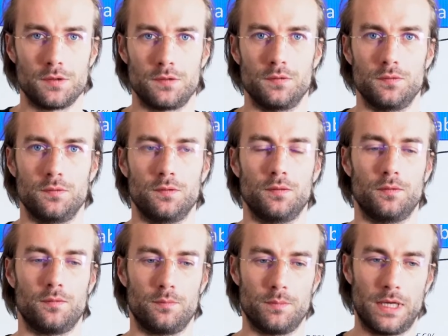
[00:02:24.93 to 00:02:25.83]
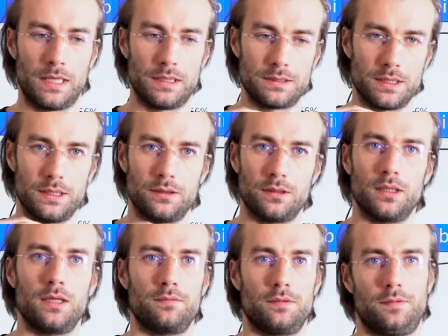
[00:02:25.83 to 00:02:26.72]
to maintain
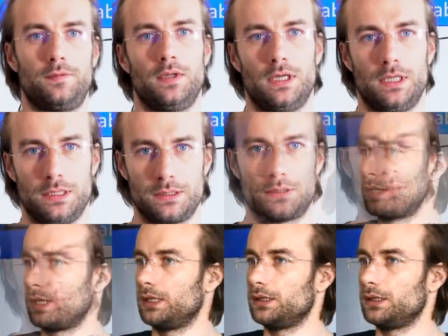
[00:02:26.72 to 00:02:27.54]
level flight.